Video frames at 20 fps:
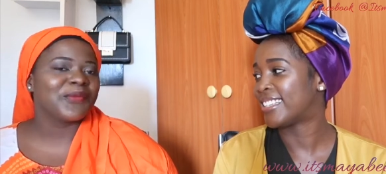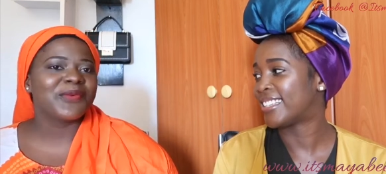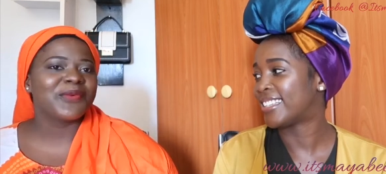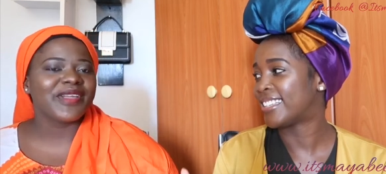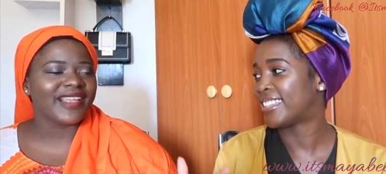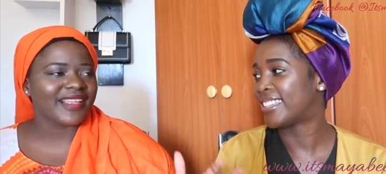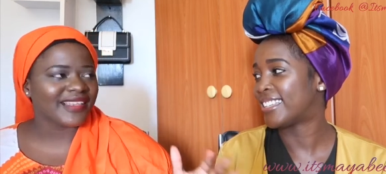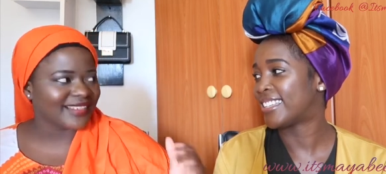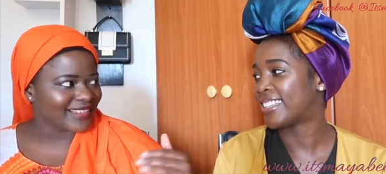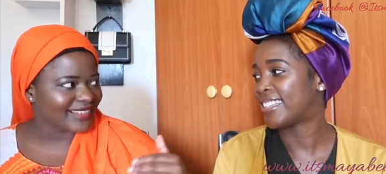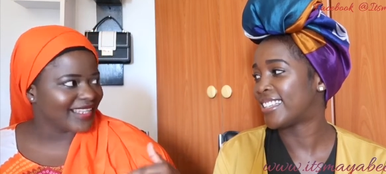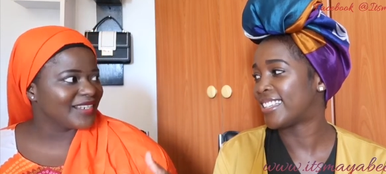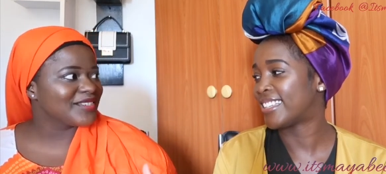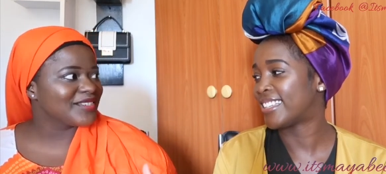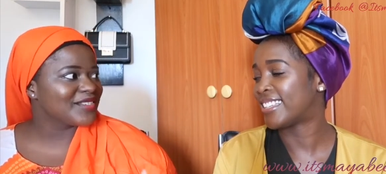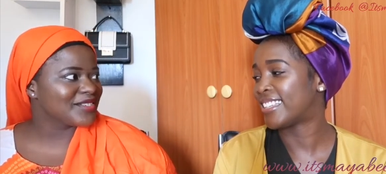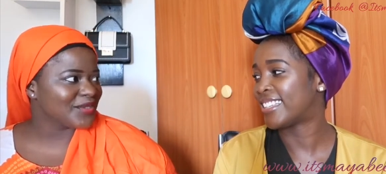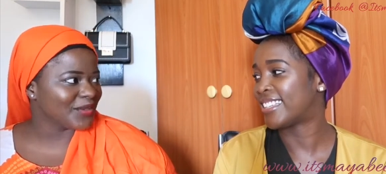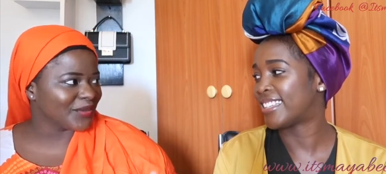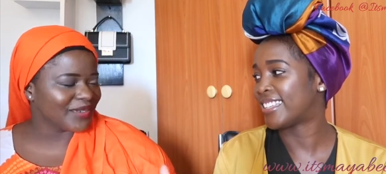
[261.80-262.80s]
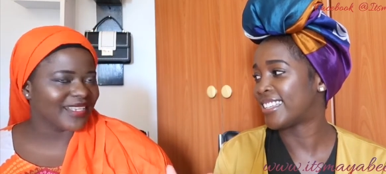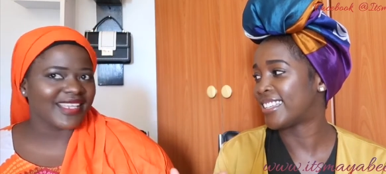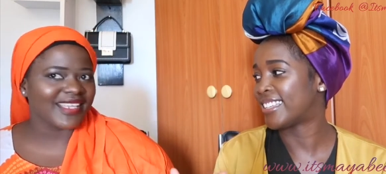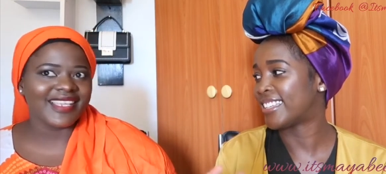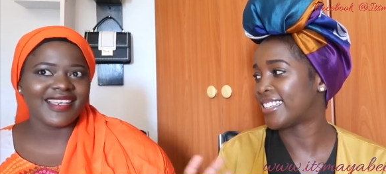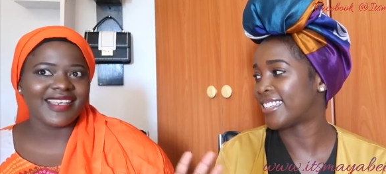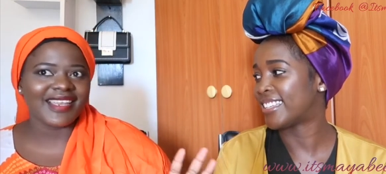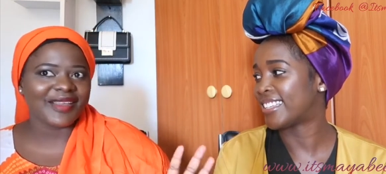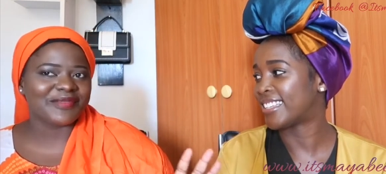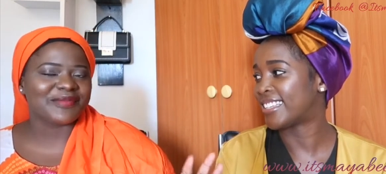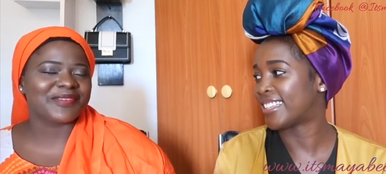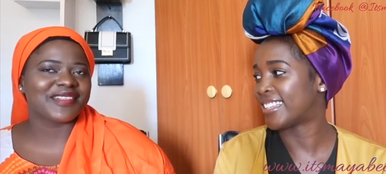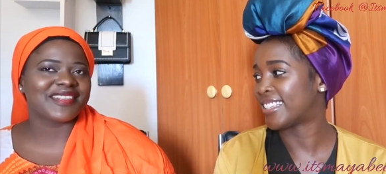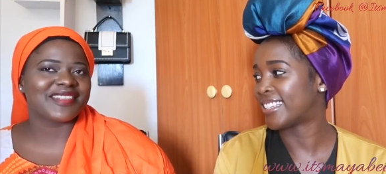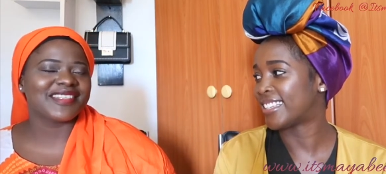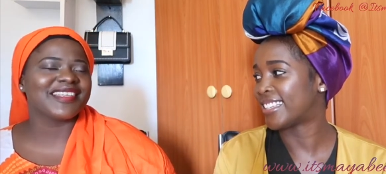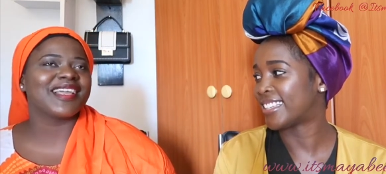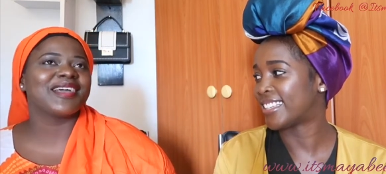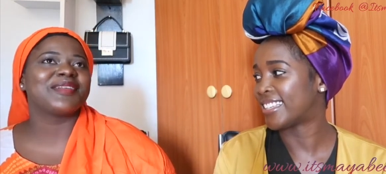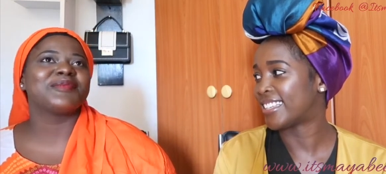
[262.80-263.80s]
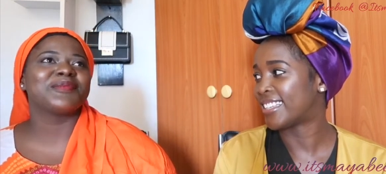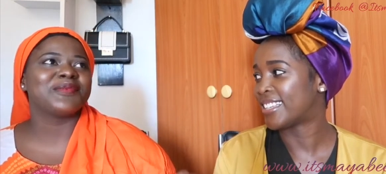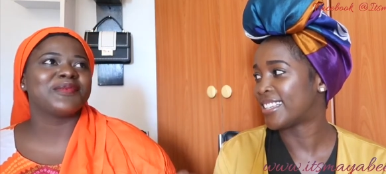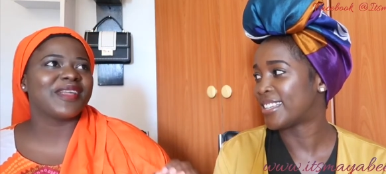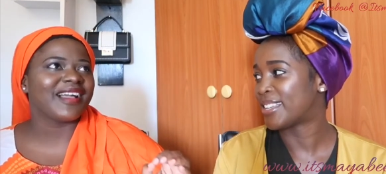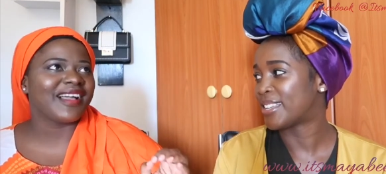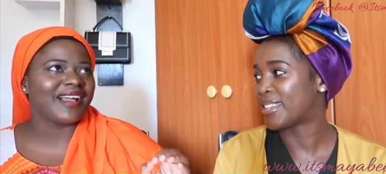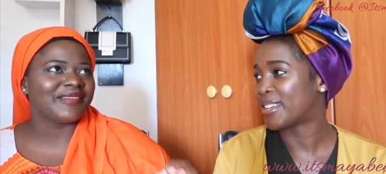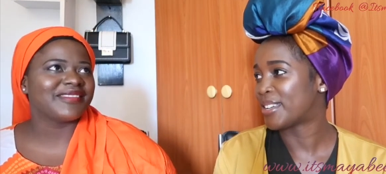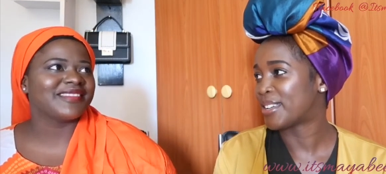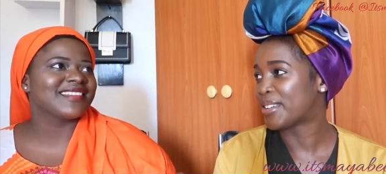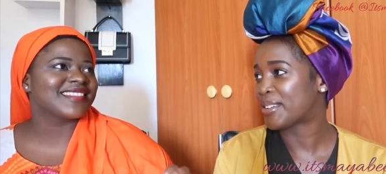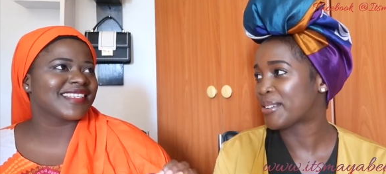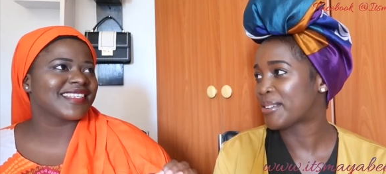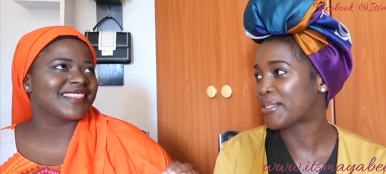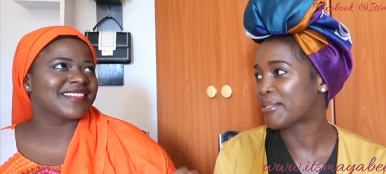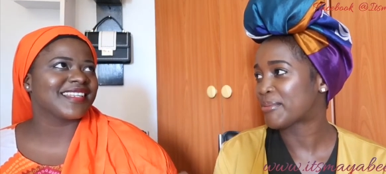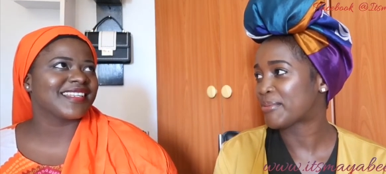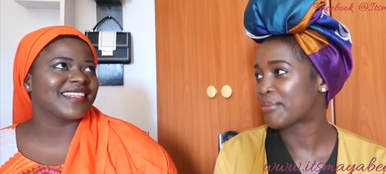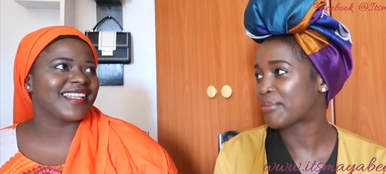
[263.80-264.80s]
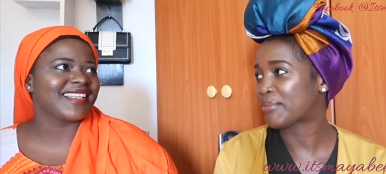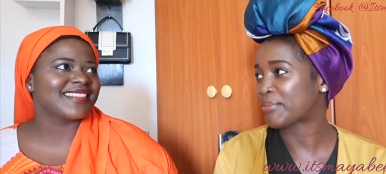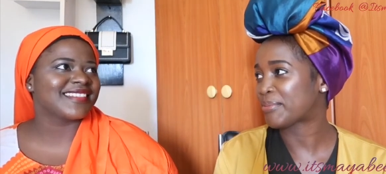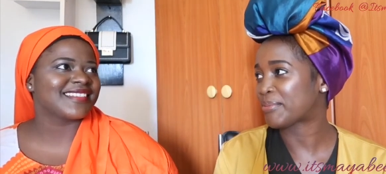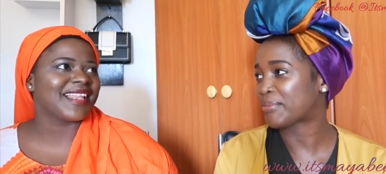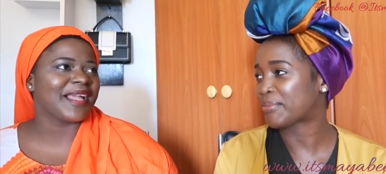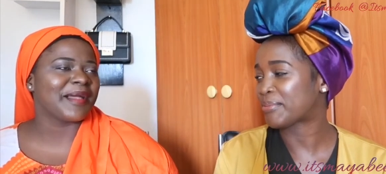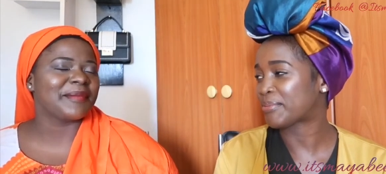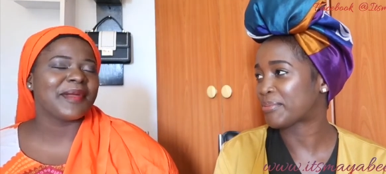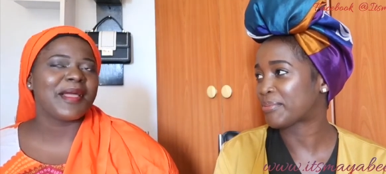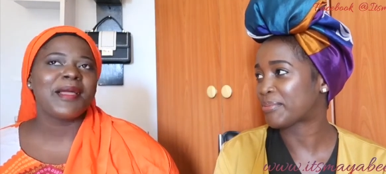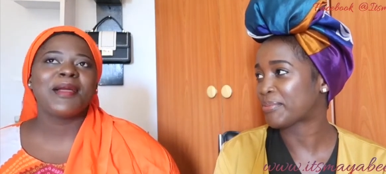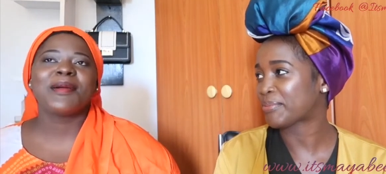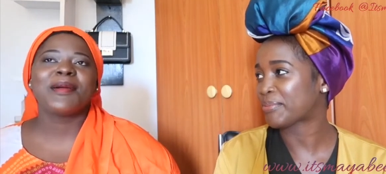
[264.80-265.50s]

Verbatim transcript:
Speaker 1: we're then soaking in everything and we're having such a nice time.